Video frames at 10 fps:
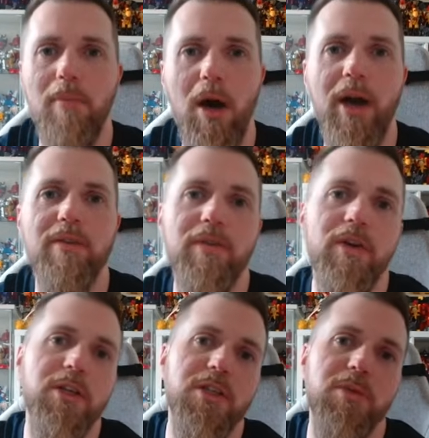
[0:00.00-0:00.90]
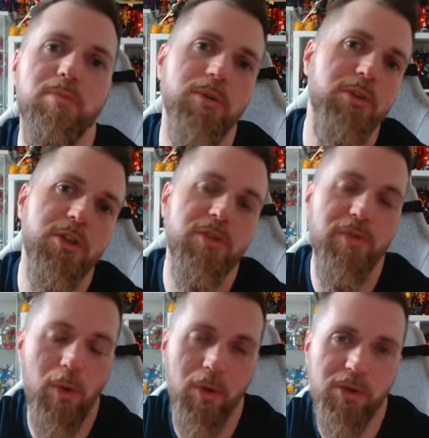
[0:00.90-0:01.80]
mind versus brutish
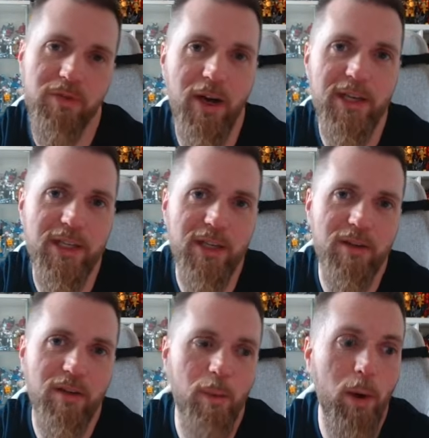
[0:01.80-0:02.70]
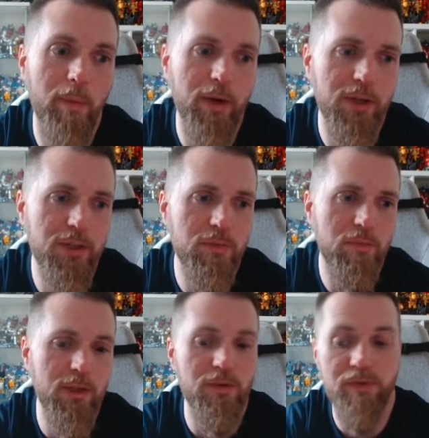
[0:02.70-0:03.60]
force fighting Abominus,
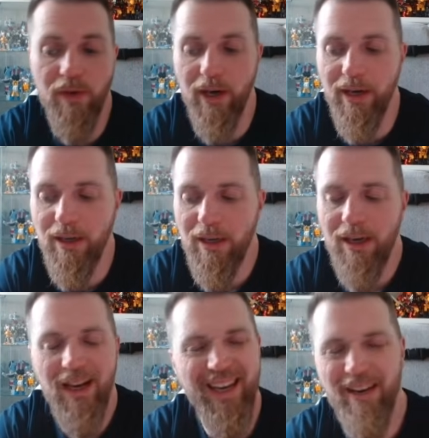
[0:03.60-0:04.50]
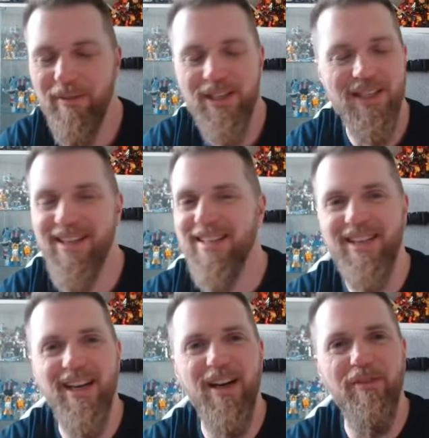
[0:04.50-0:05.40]
which was fine. Again, we just didn't
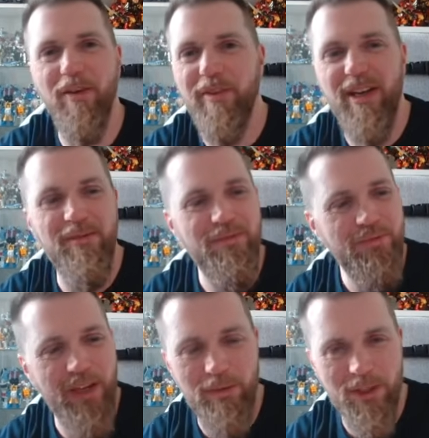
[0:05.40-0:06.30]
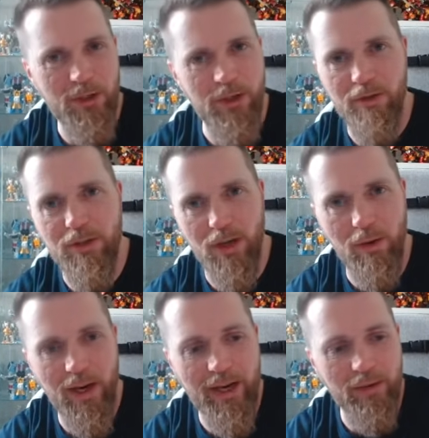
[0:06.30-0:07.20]
see enough of it. It was introduced so
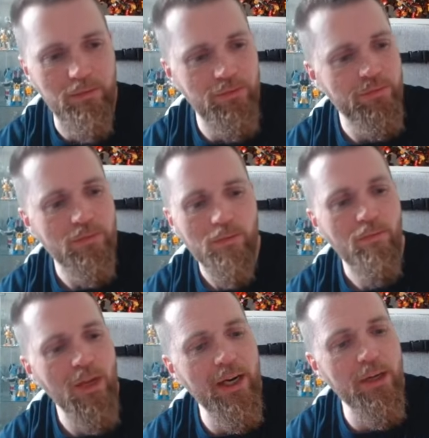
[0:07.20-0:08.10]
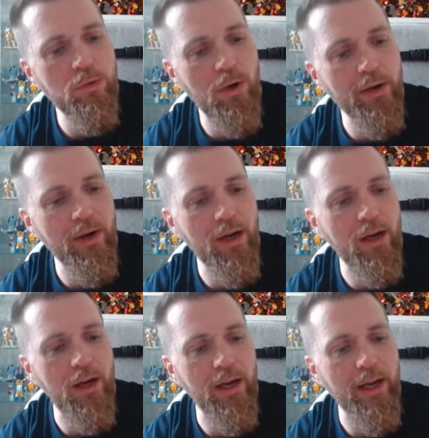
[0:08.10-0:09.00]
late, and it's one that
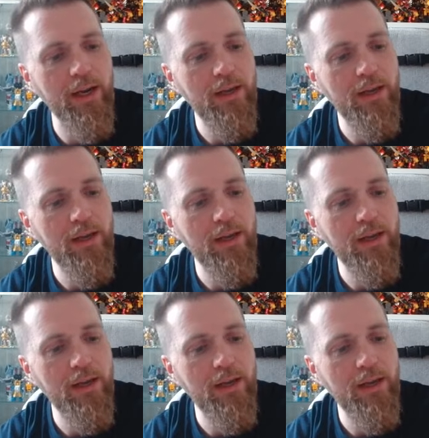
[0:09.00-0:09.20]
I